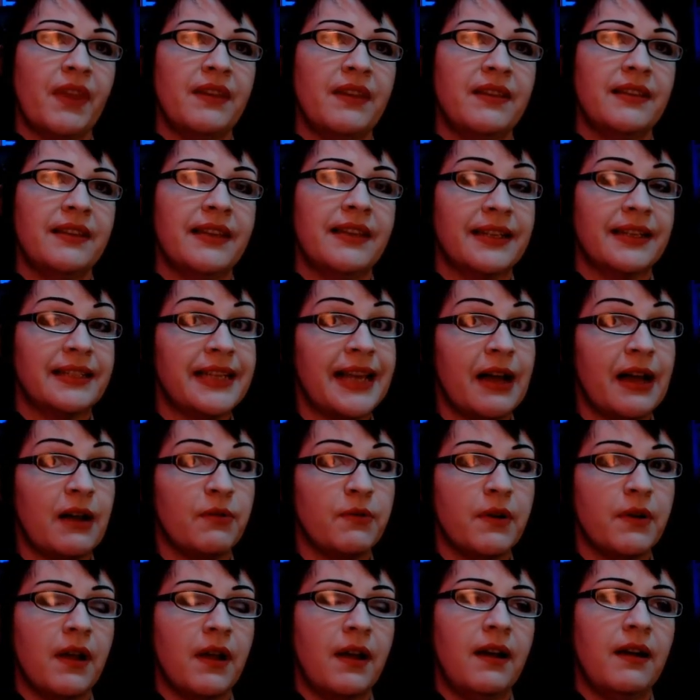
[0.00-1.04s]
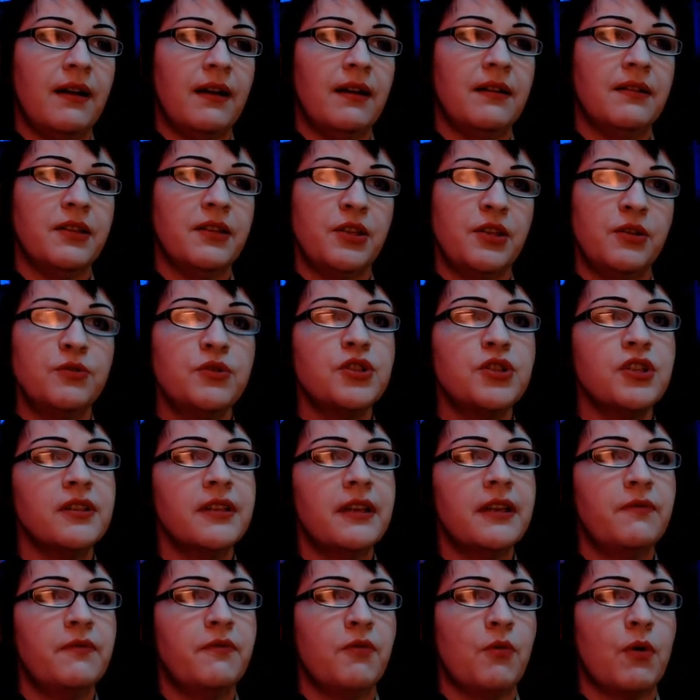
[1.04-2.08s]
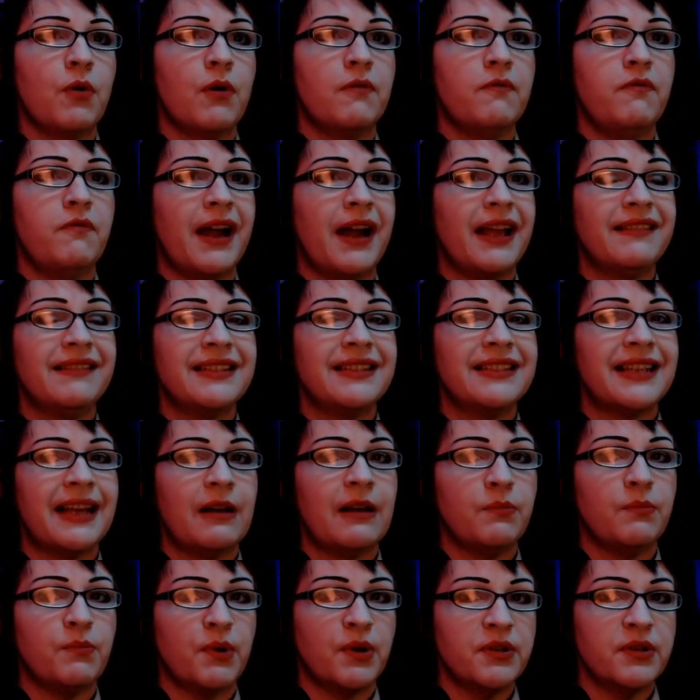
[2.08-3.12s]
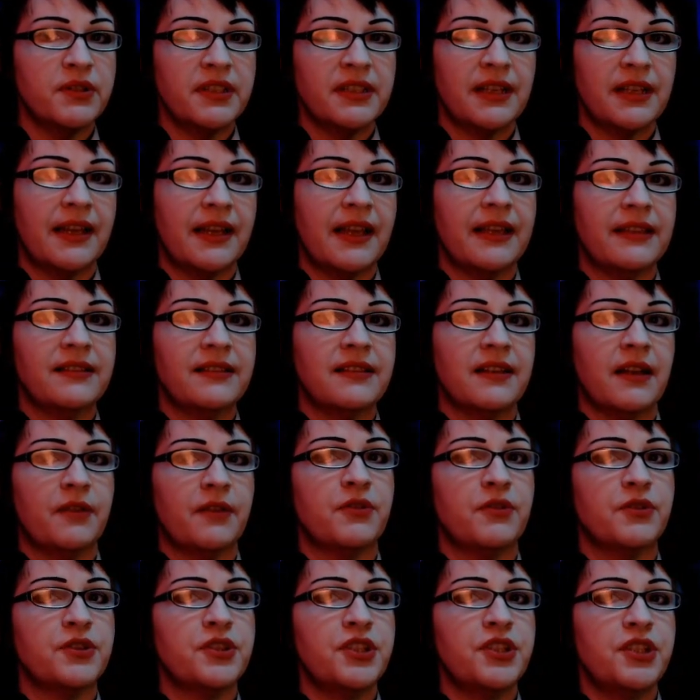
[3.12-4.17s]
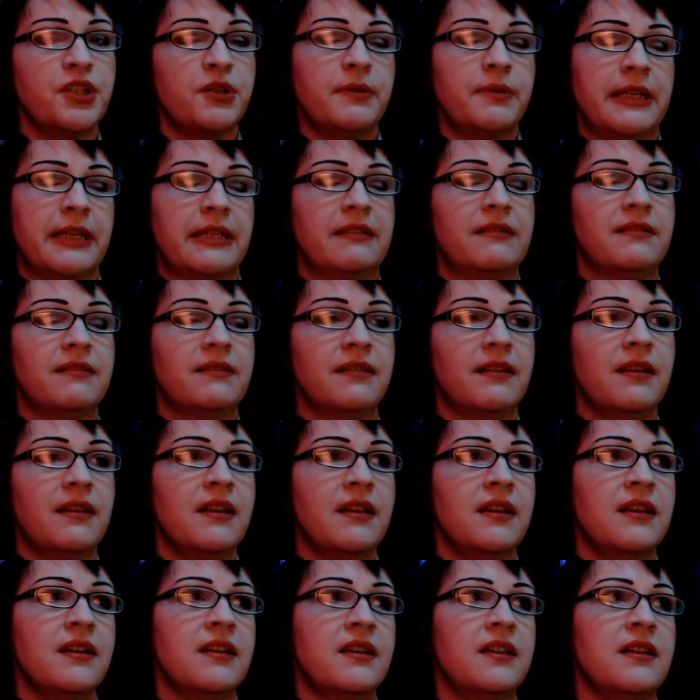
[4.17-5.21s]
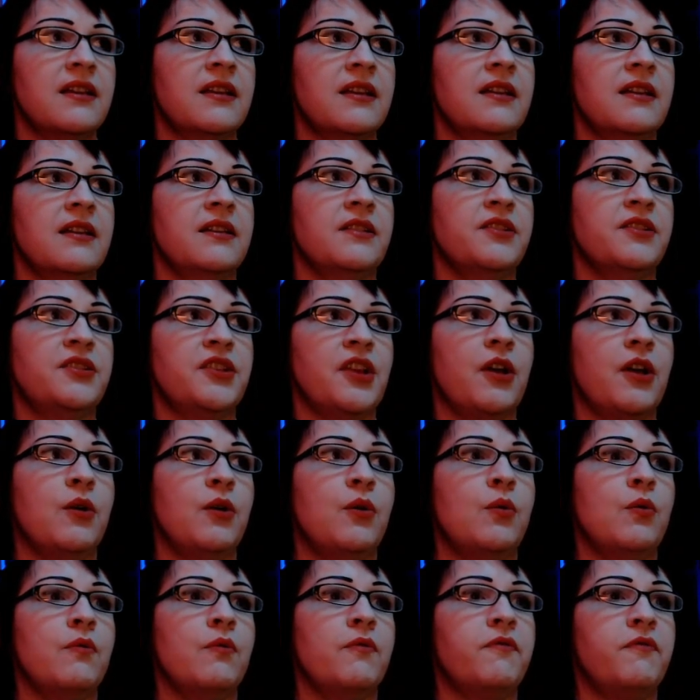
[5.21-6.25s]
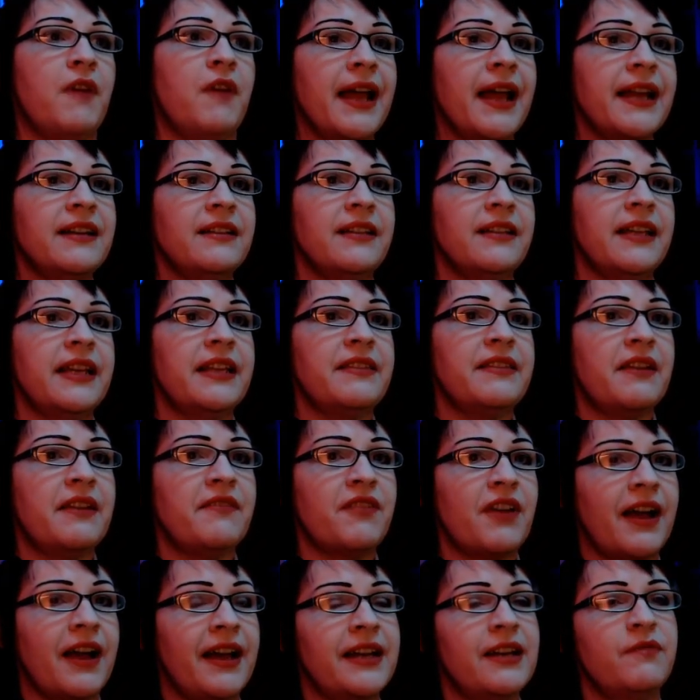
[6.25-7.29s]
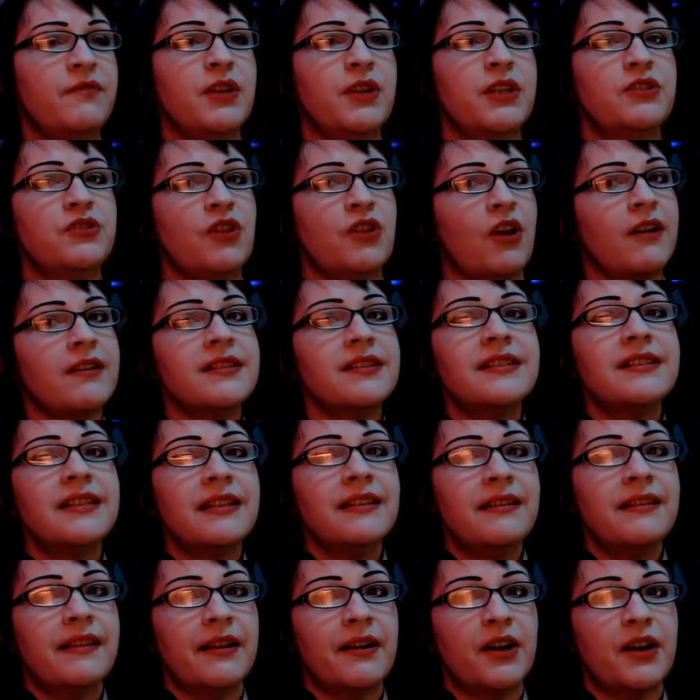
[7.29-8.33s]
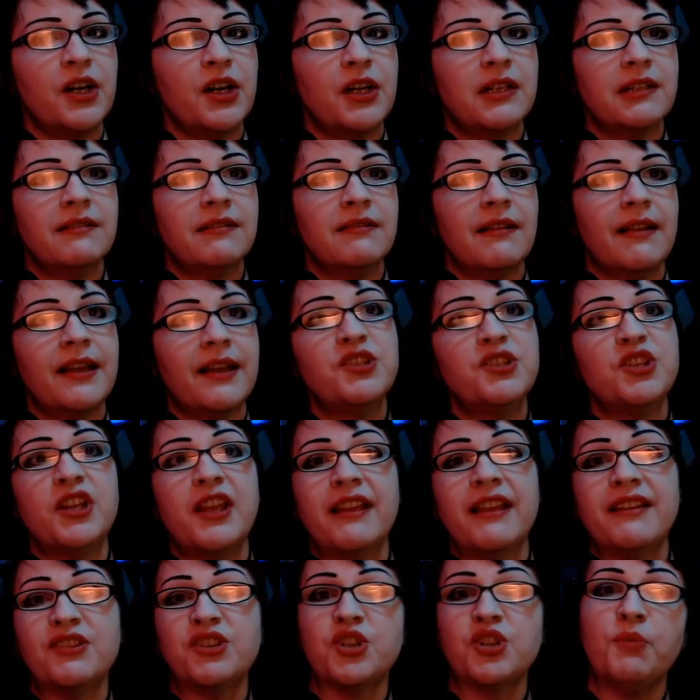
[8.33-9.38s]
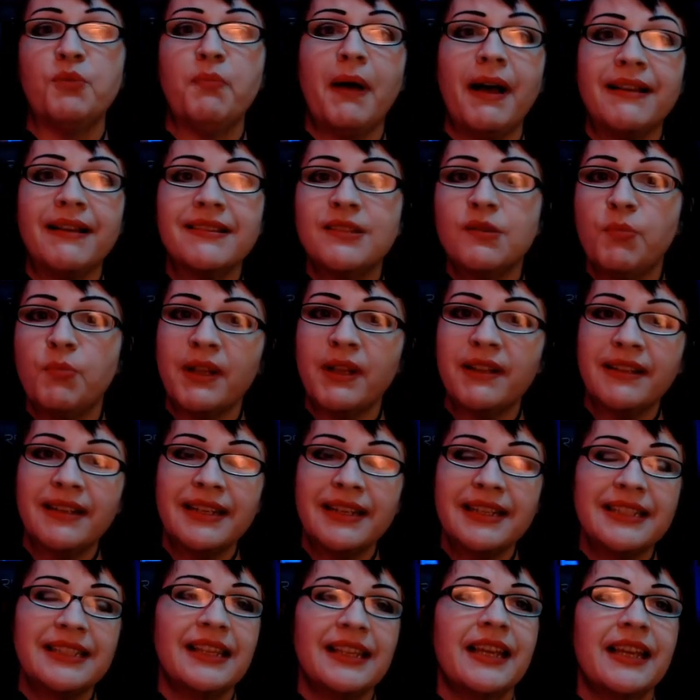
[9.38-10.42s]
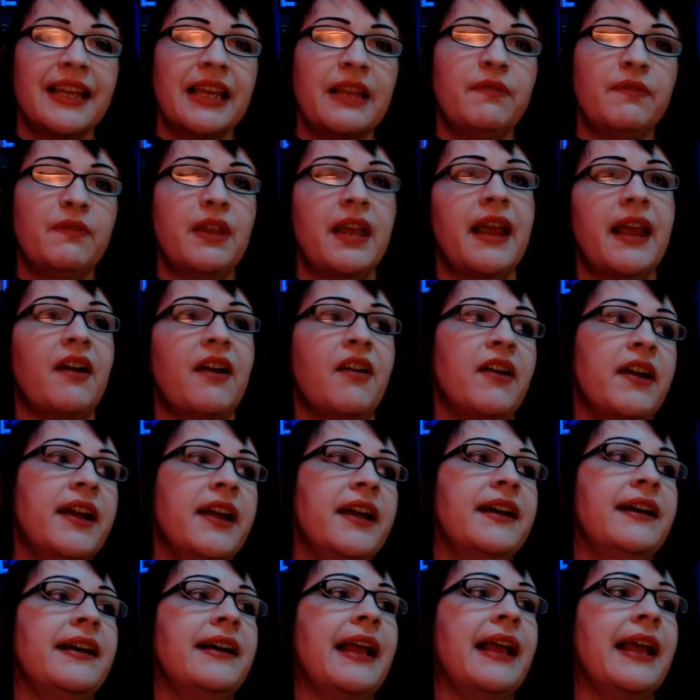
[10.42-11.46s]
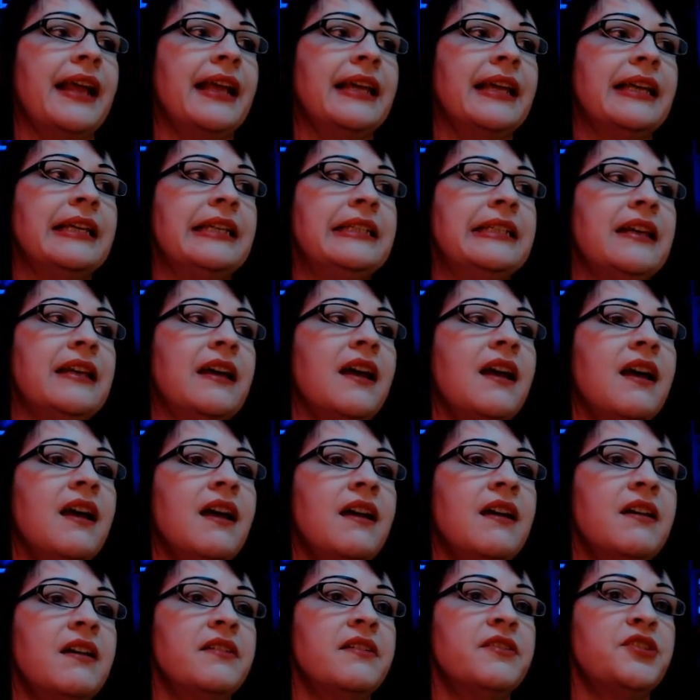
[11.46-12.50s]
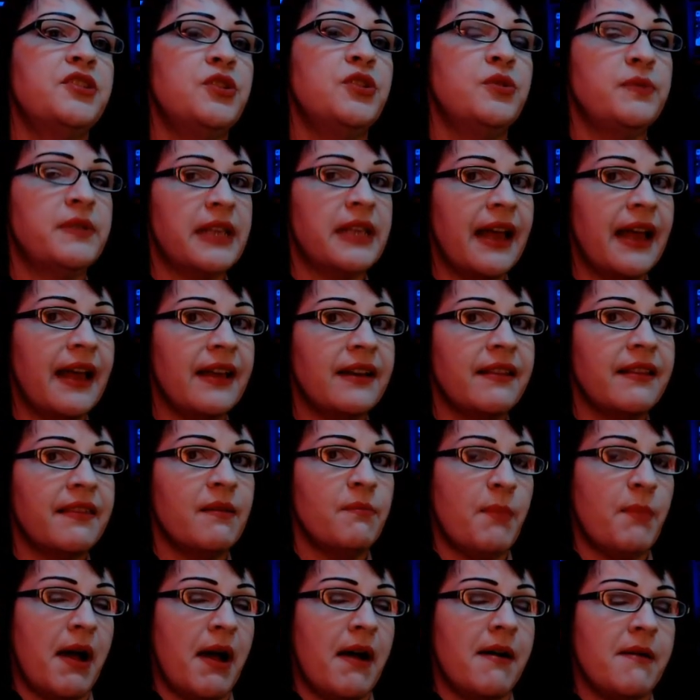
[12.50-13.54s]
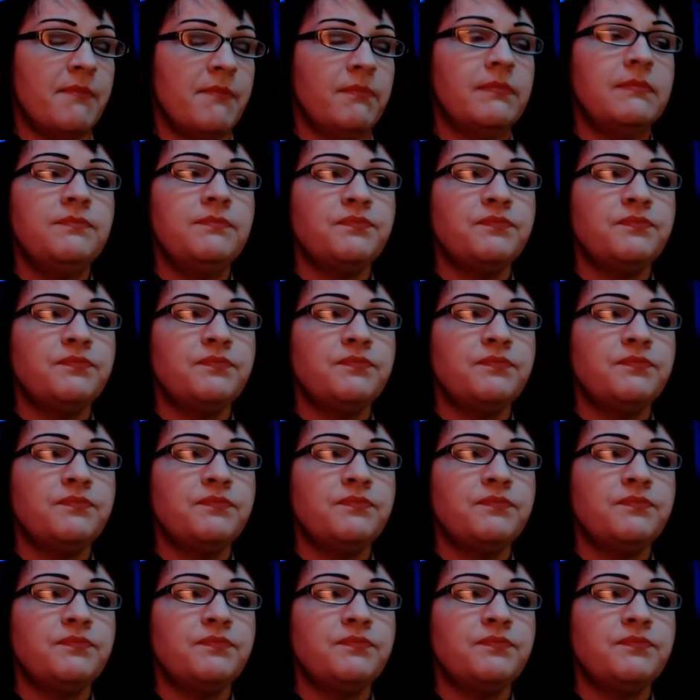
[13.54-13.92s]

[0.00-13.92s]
kicked out, usually for violent outbursts against other students. So finally, they've kind of exhausted their educational possibilities, like in the area, and Suzette, the mom,